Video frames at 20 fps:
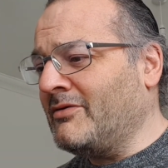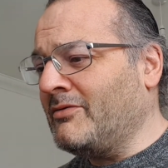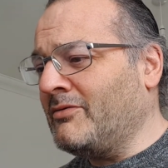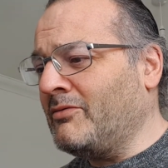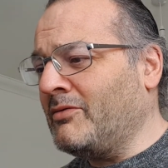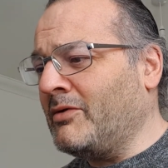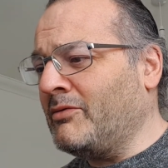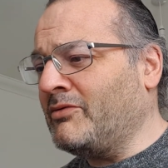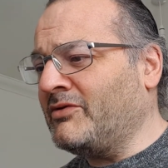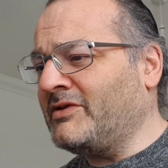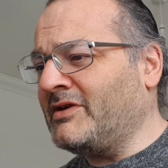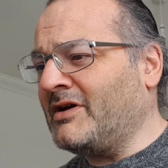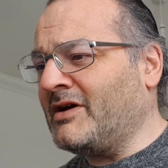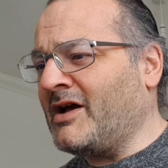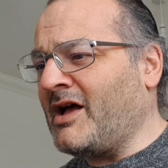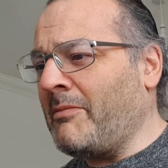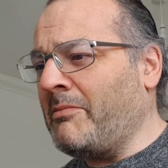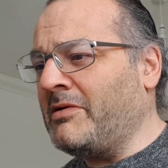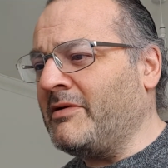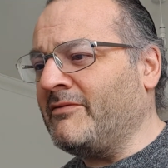when was it, a
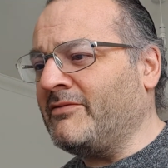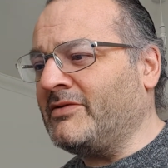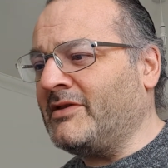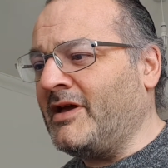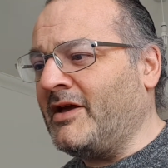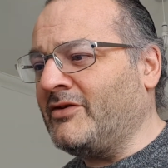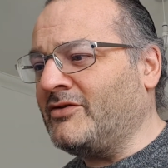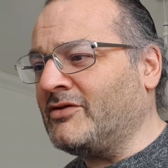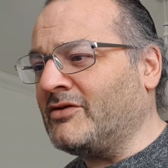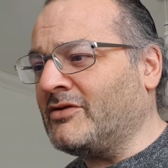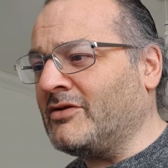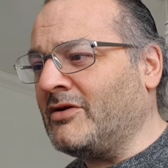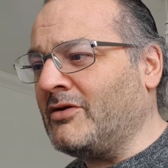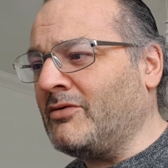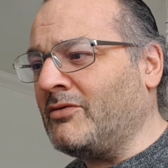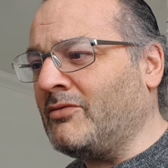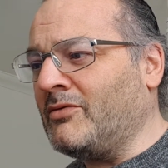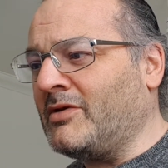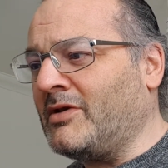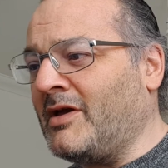couple of days ago,
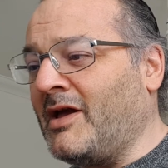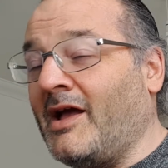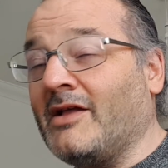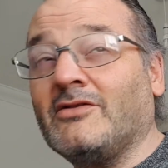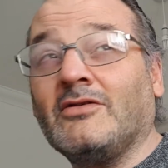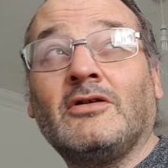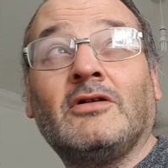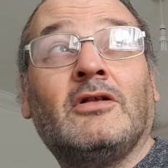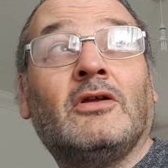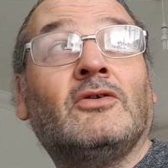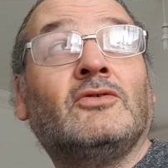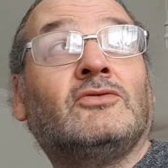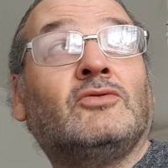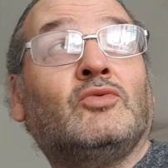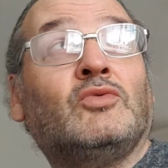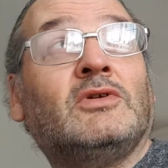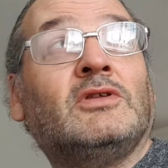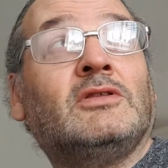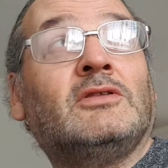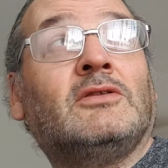when I had to close the
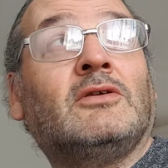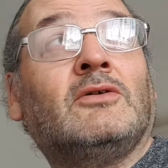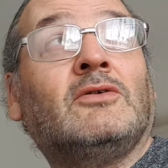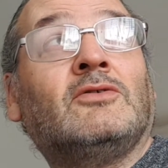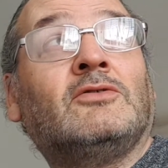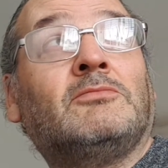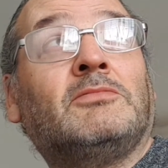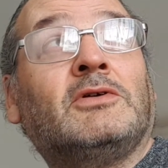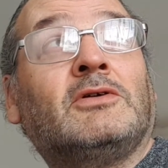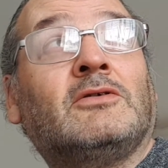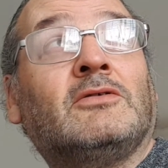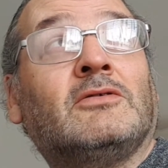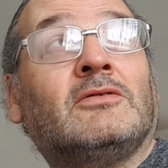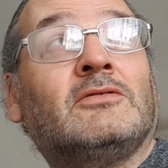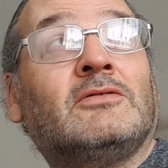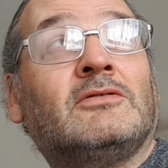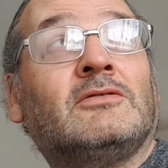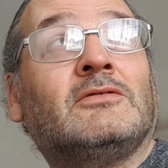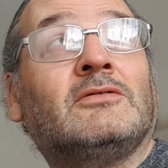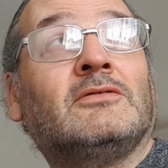windows
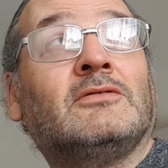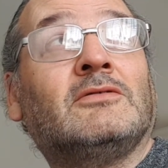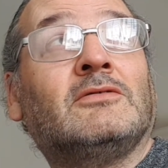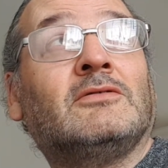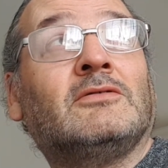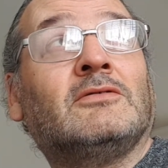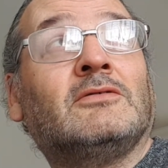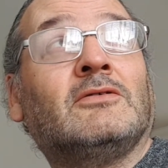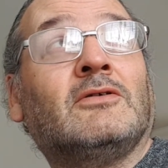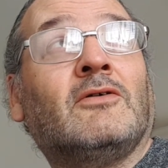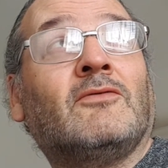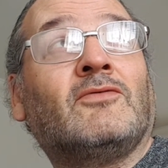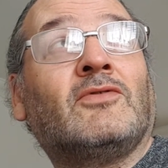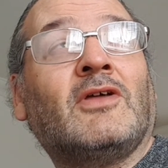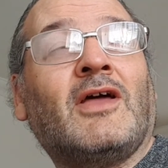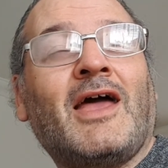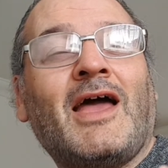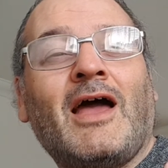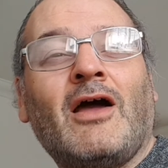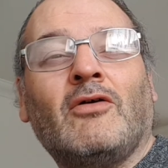because of the
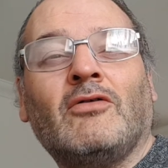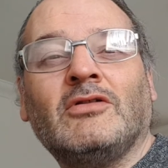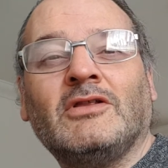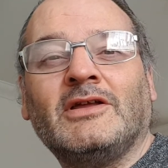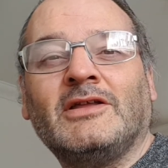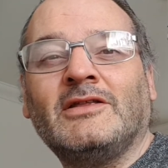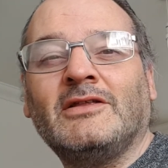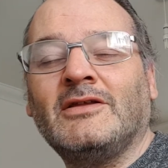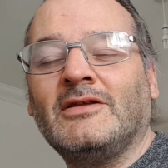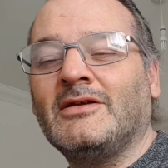howling.